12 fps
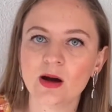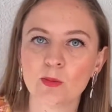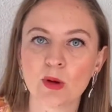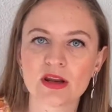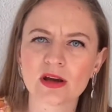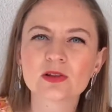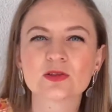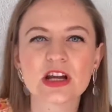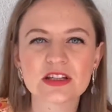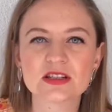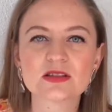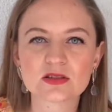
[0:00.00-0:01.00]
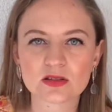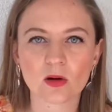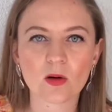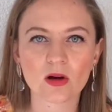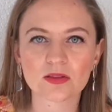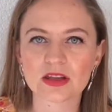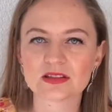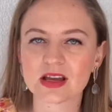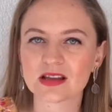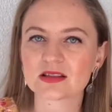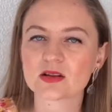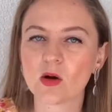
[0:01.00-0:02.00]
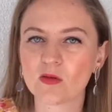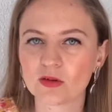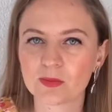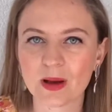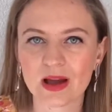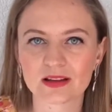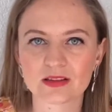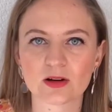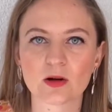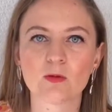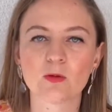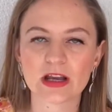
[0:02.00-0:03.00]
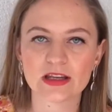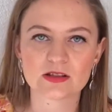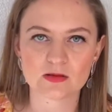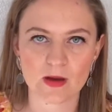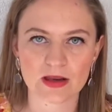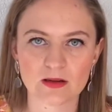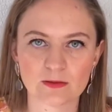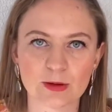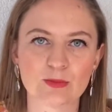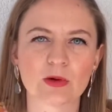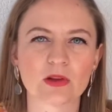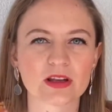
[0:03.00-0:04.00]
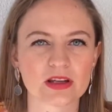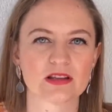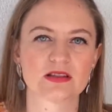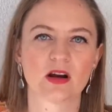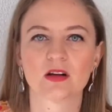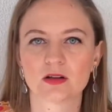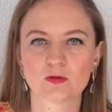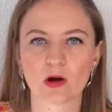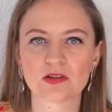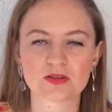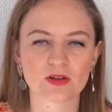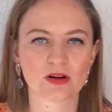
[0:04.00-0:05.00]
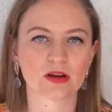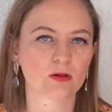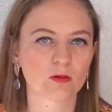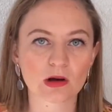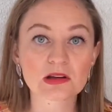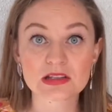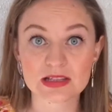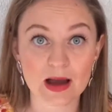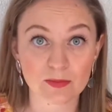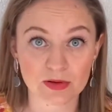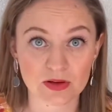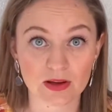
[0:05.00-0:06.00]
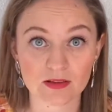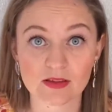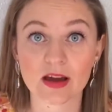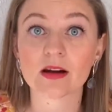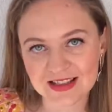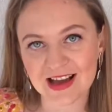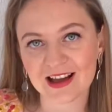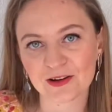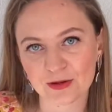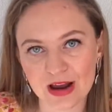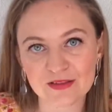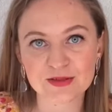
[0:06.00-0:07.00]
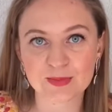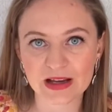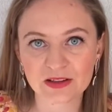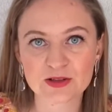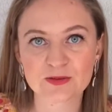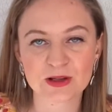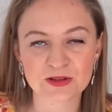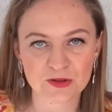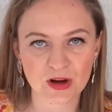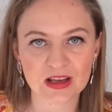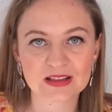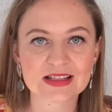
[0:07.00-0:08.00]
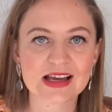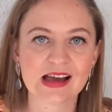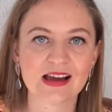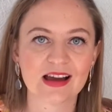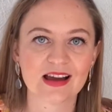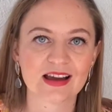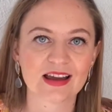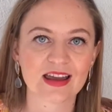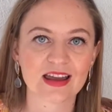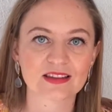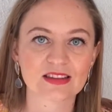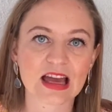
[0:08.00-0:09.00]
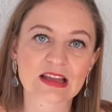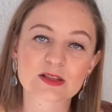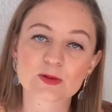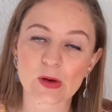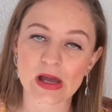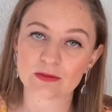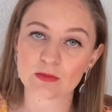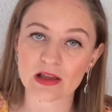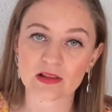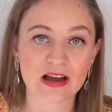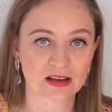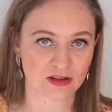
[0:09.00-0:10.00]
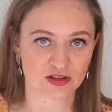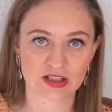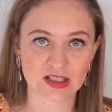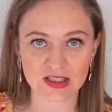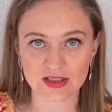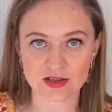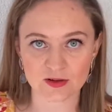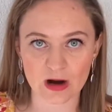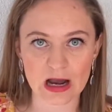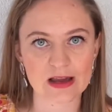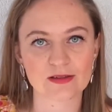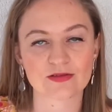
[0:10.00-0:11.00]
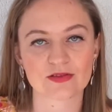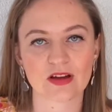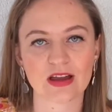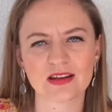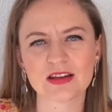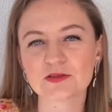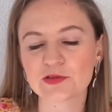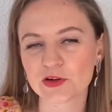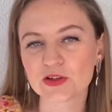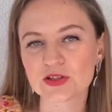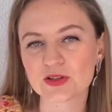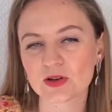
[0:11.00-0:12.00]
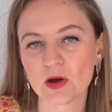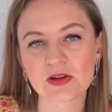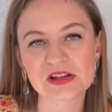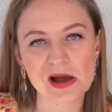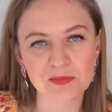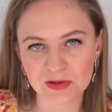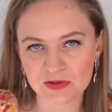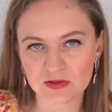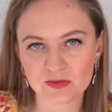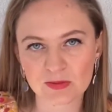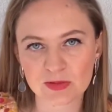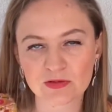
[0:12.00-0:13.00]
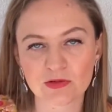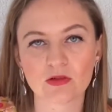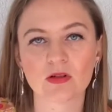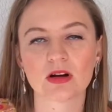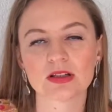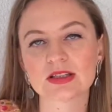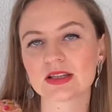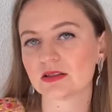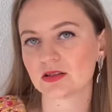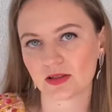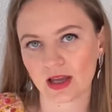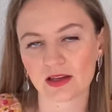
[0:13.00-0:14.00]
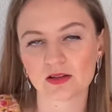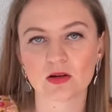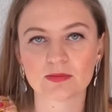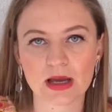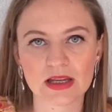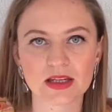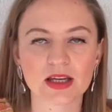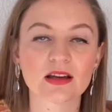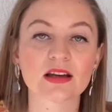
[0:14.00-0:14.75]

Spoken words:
but I already saw that it's overpacked. There are way too many people and I started wondering what is happening there. I arrived back to Madrid and that's when my luggage didn't arrive. And at first, you know, it happened to me before. I said, okay, no panic,